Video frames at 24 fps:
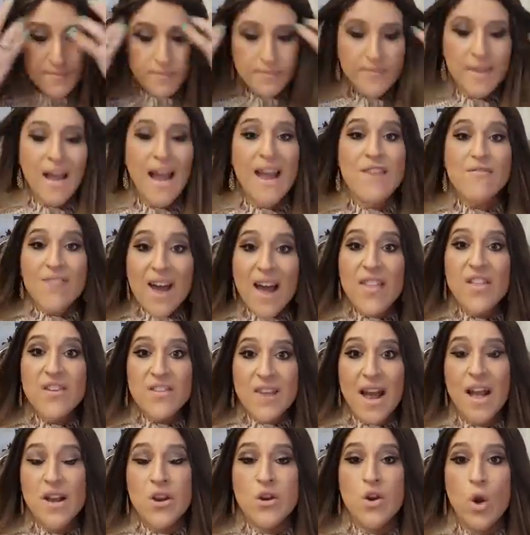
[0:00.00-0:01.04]
I'd rather
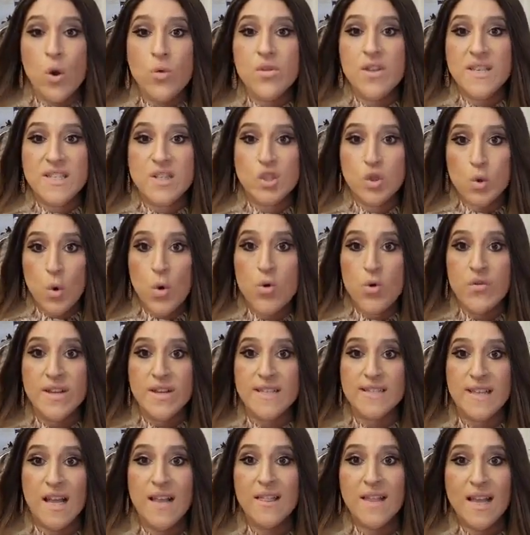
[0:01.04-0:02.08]
not know these
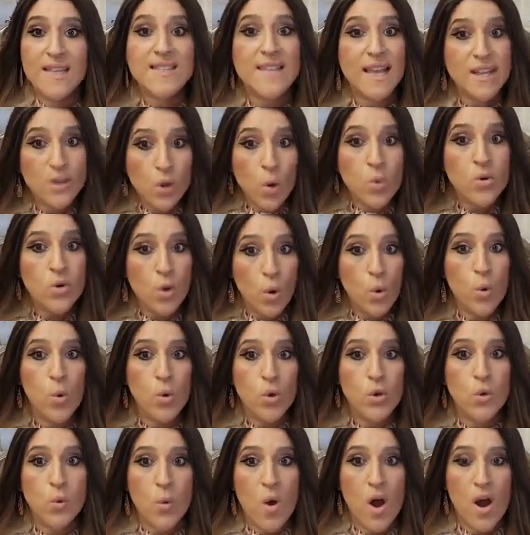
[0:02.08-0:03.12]
stories unless I don't know who
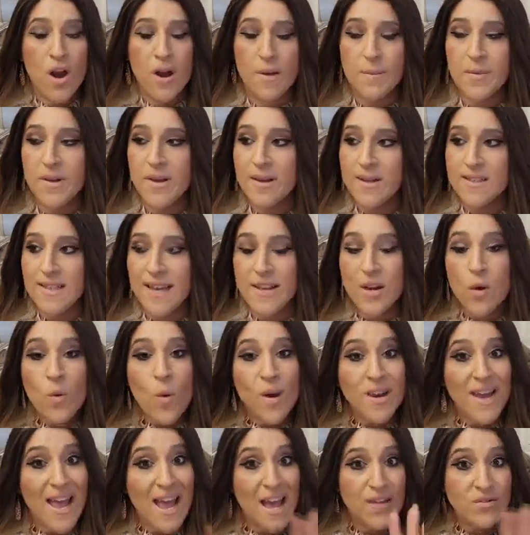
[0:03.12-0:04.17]
you are, because I don't
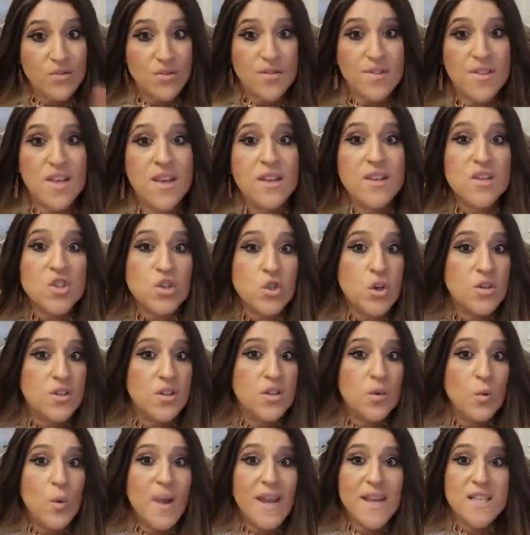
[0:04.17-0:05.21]
want to have to think a
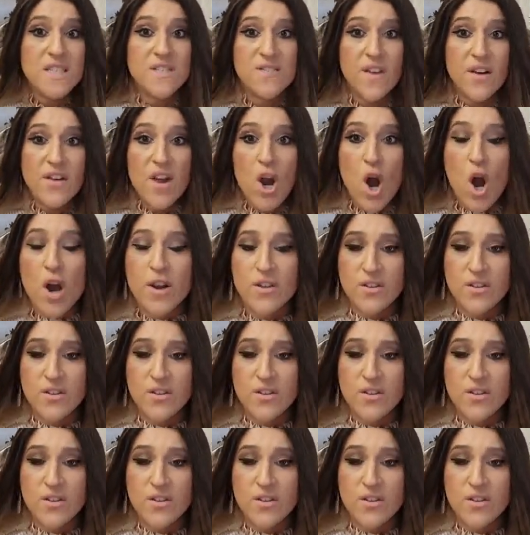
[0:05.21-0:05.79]
certain way. It's very hard to